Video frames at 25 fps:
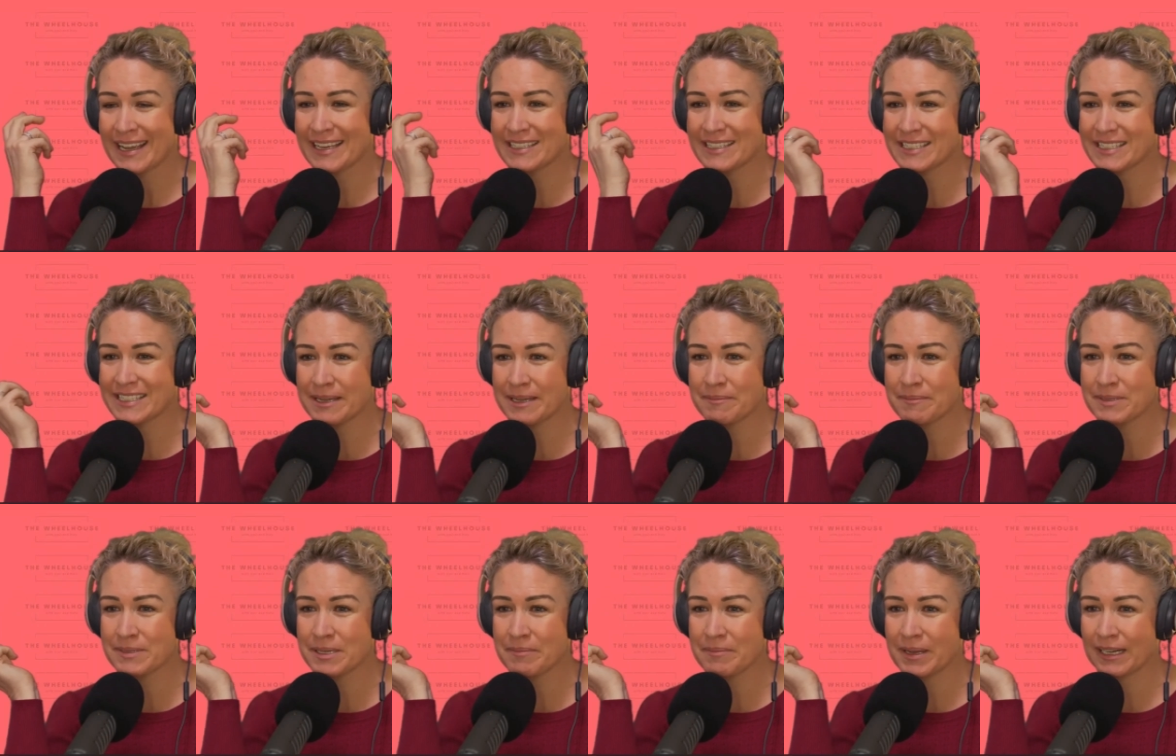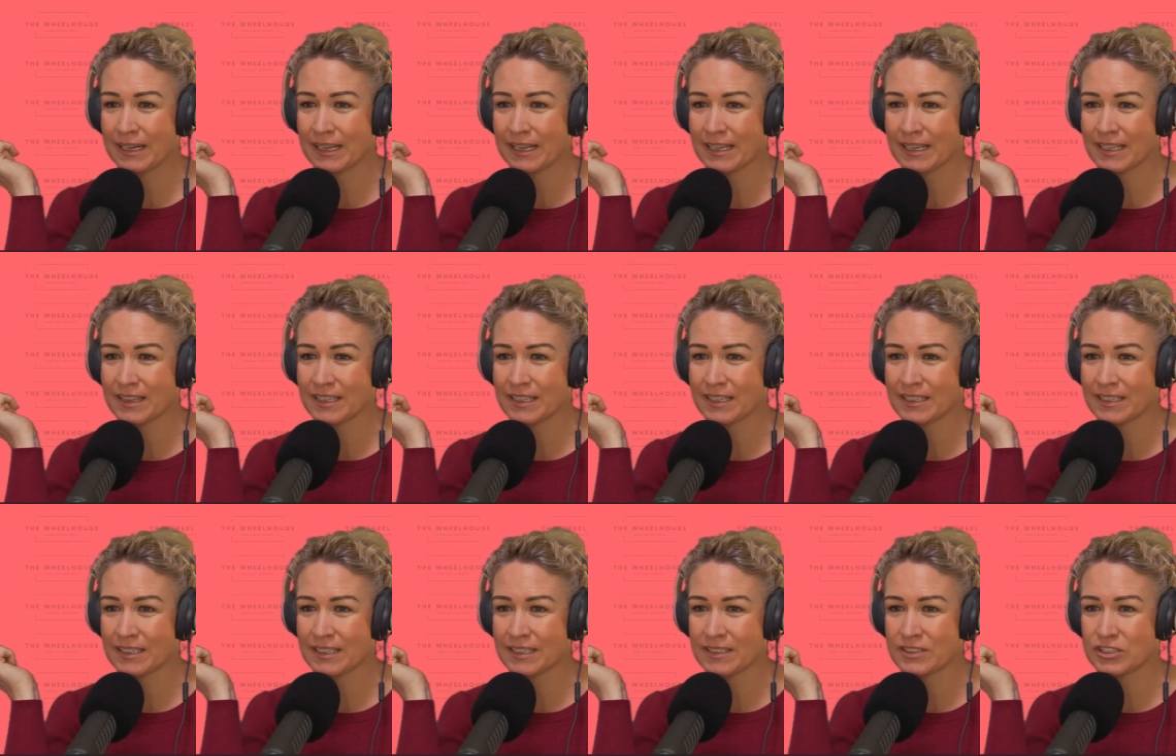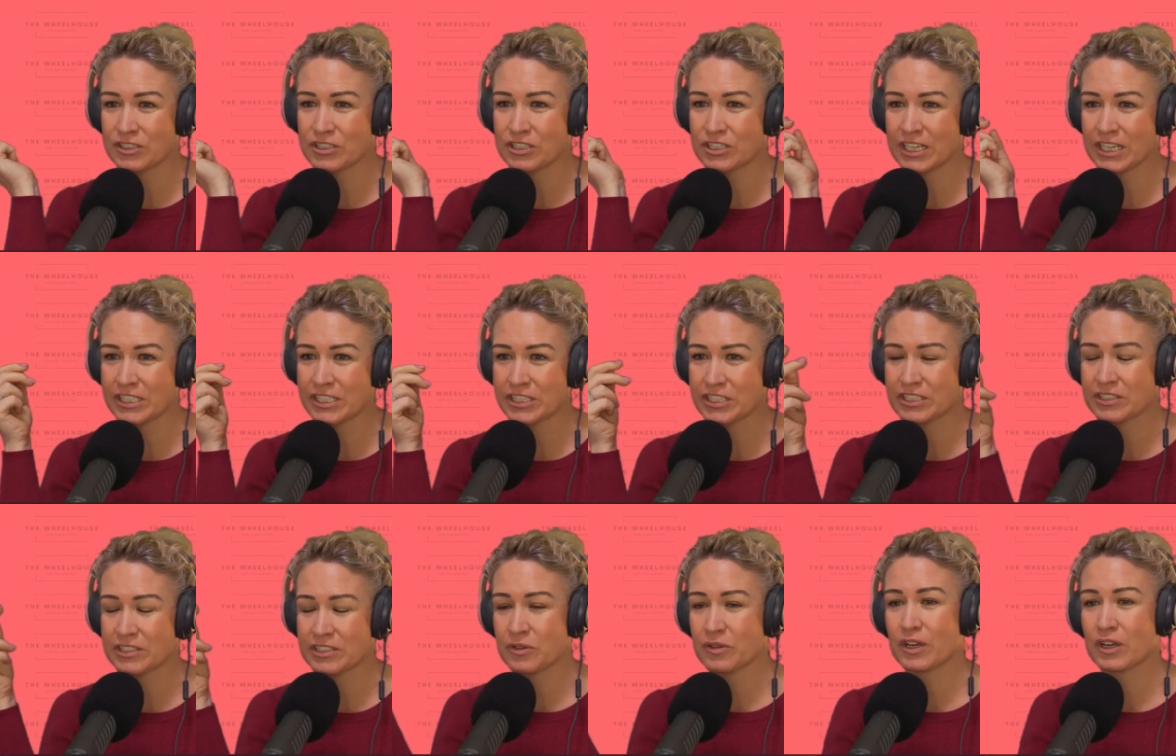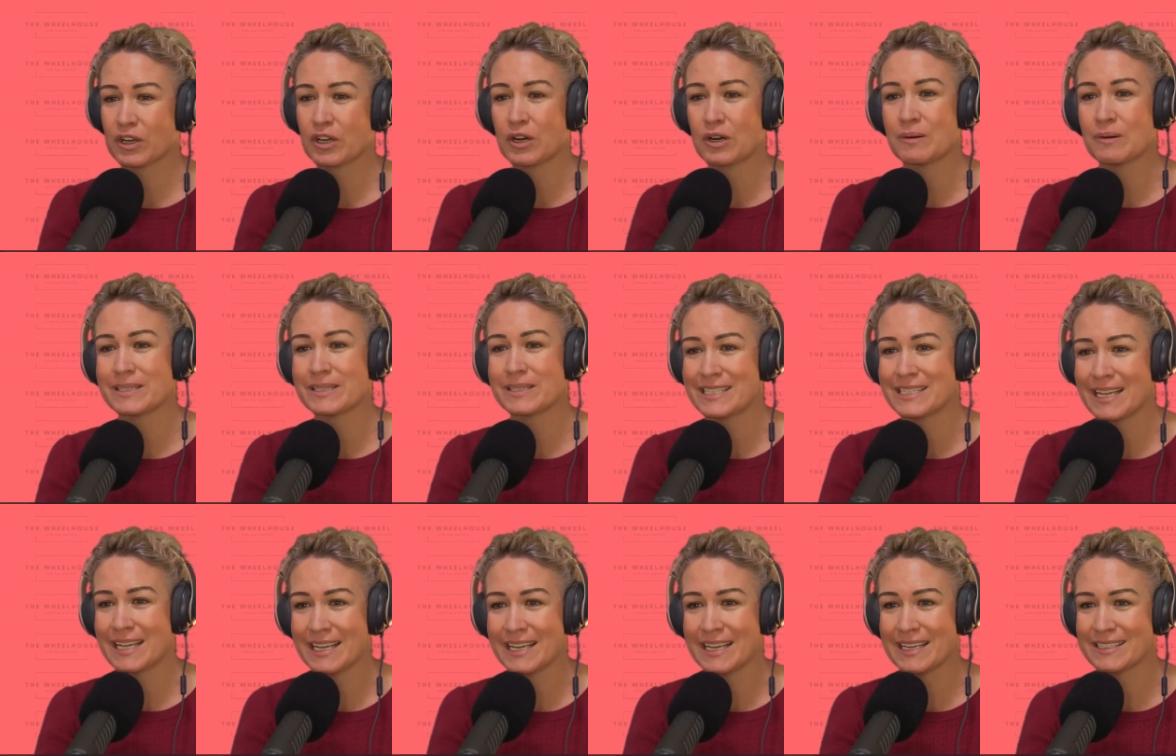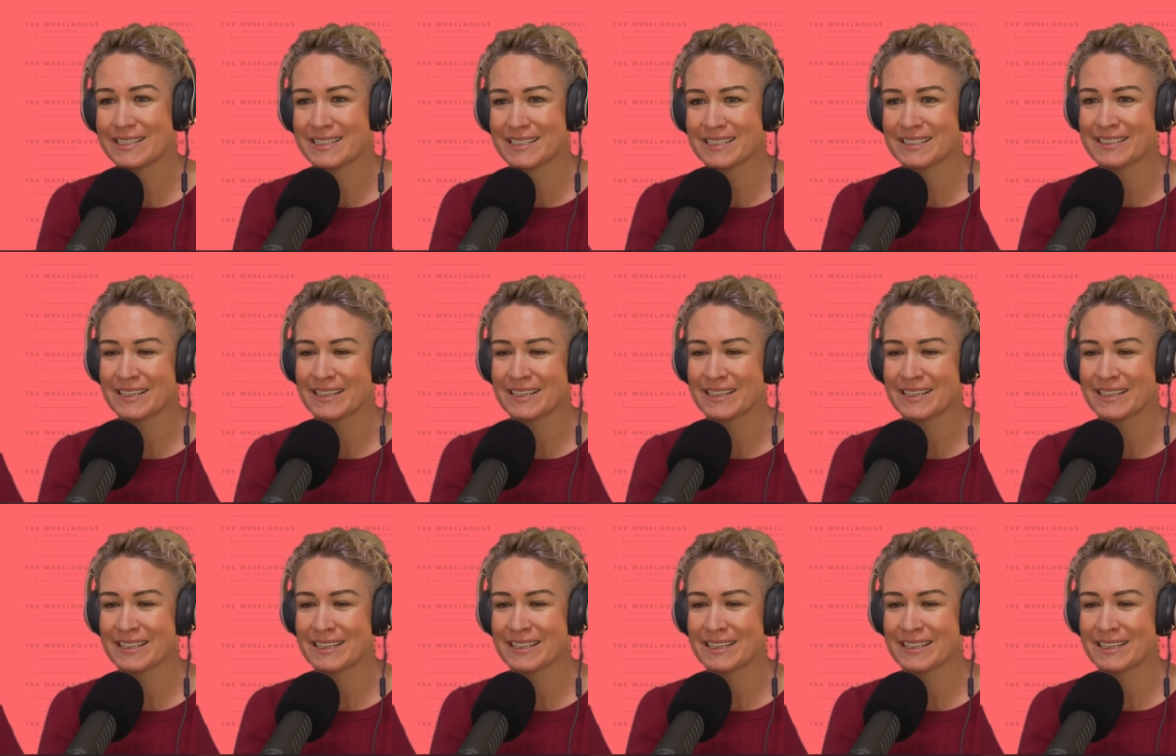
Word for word: It seemed to me like the judges or the commissaires,